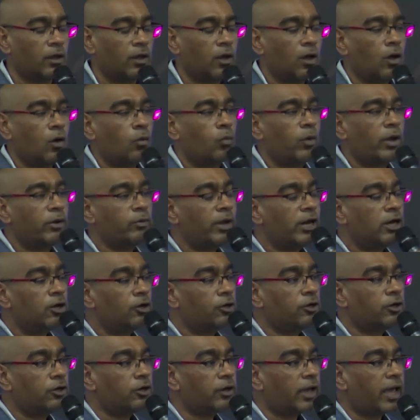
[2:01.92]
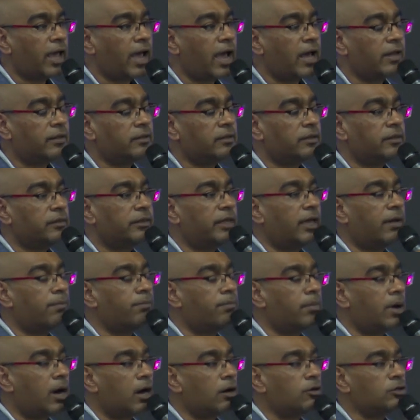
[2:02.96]
when we look at the
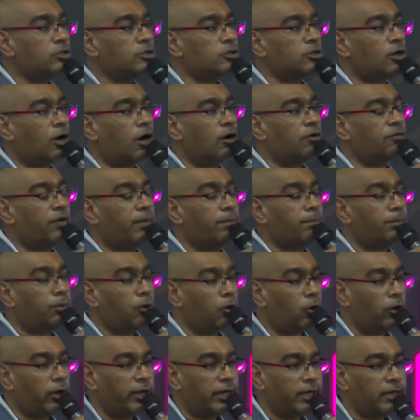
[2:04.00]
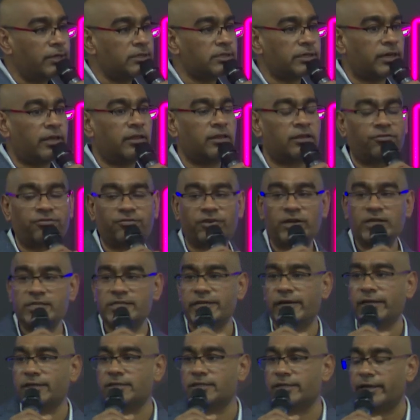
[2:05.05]
amount of employees in the
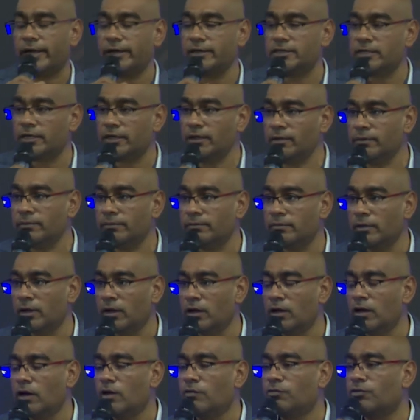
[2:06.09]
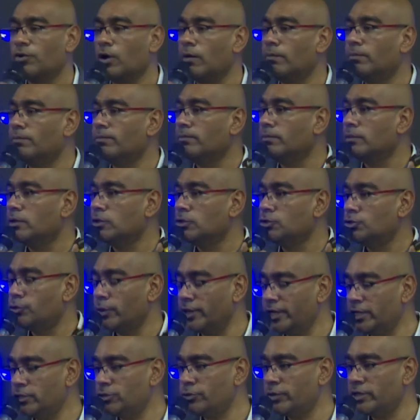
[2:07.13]
fintech sector from
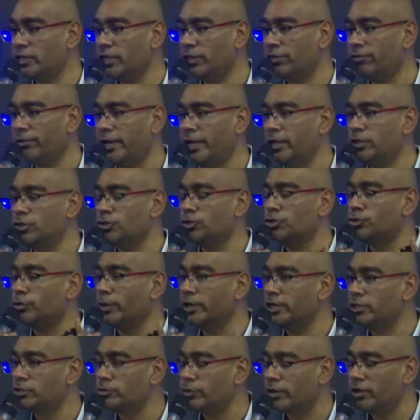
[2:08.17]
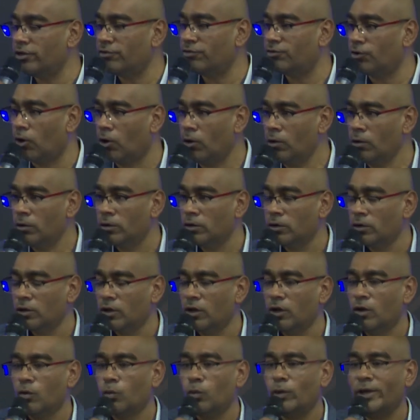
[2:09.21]
2023 to 2024,
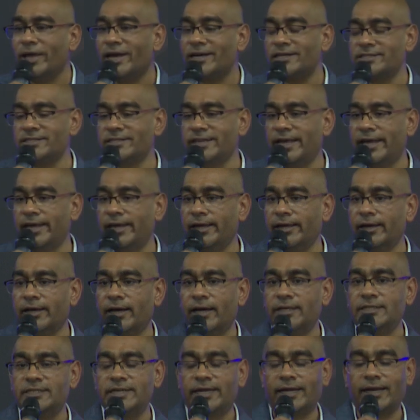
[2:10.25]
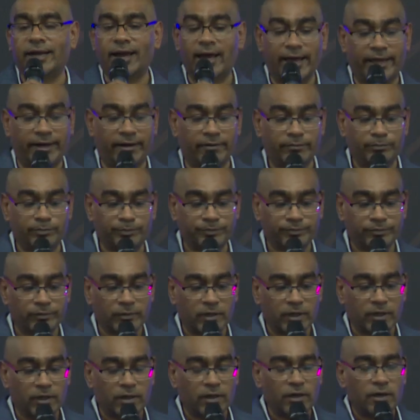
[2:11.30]
we are seeing a decline.
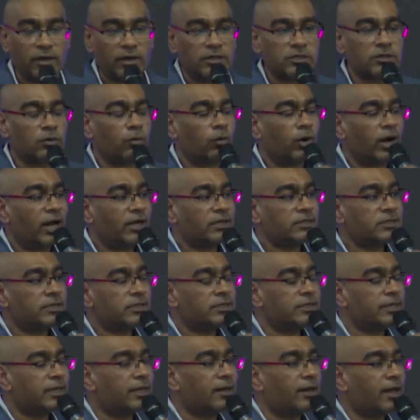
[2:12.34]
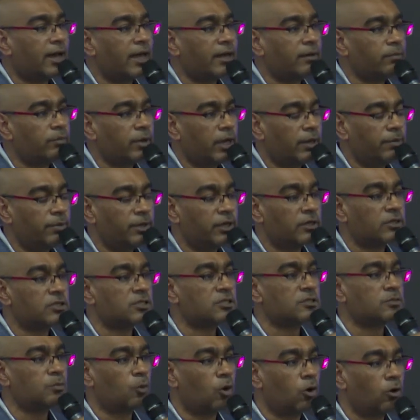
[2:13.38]
So whilst the decline may be a
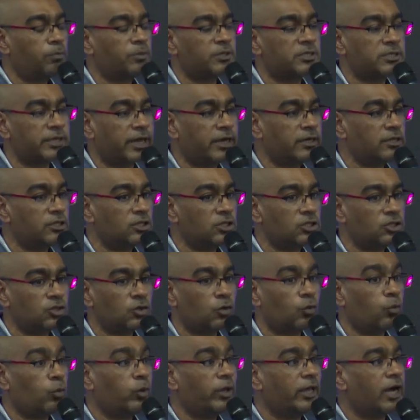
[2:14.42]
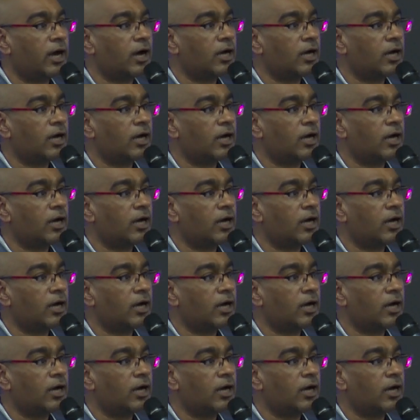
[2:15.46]
small percentage, we are